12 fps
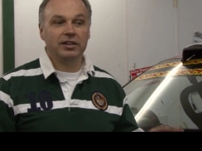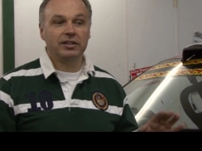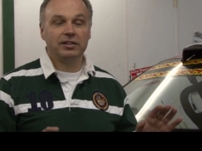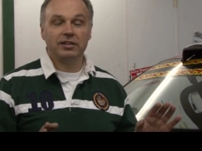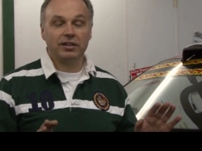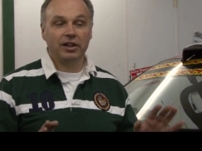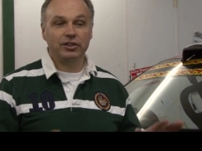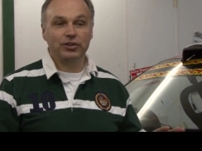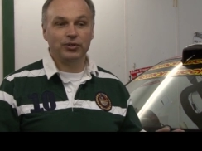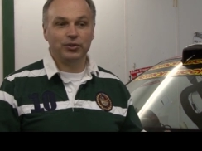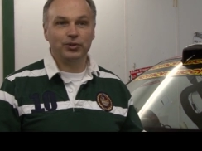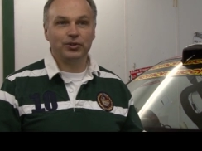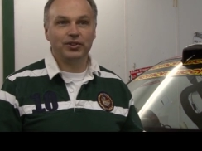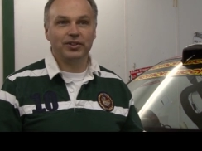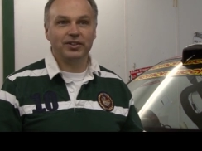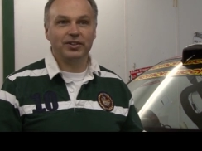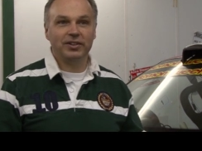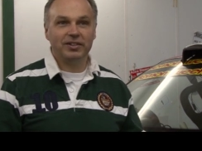I just thought,
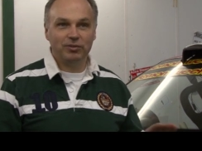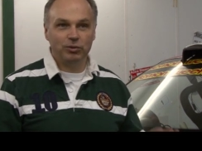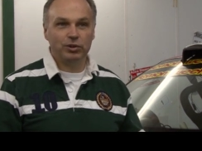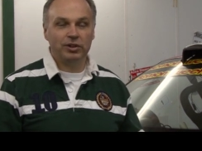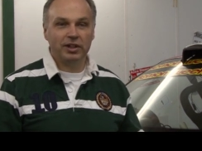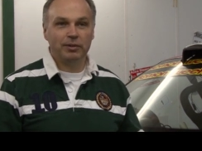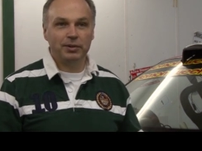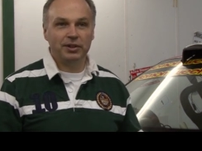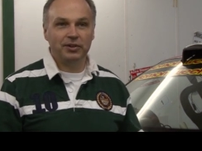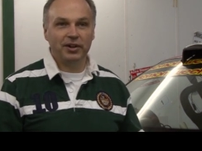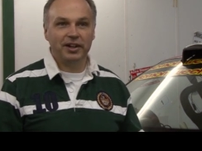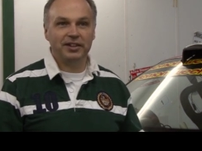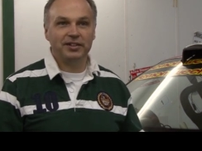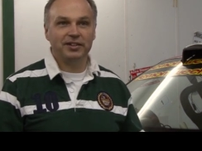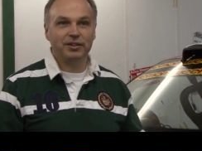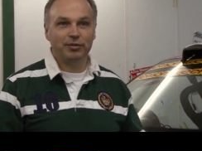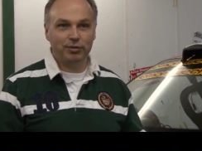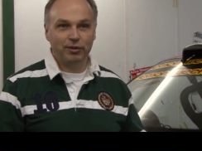wouldn't that be great?
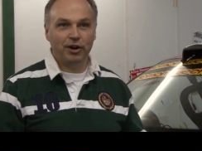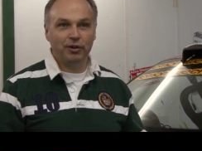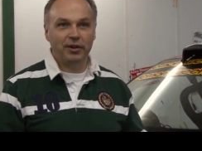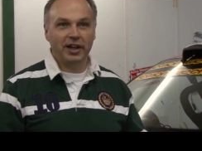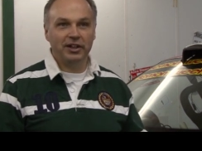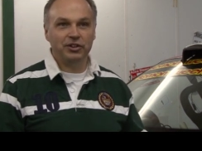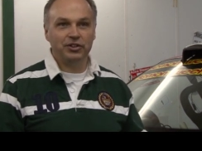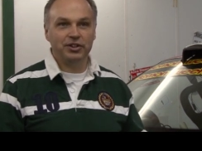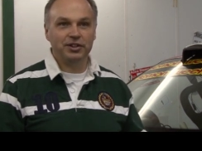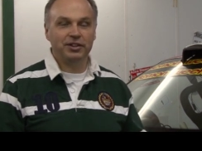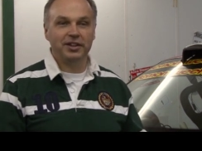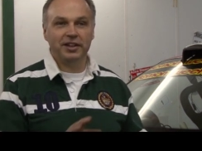The Ferrari engine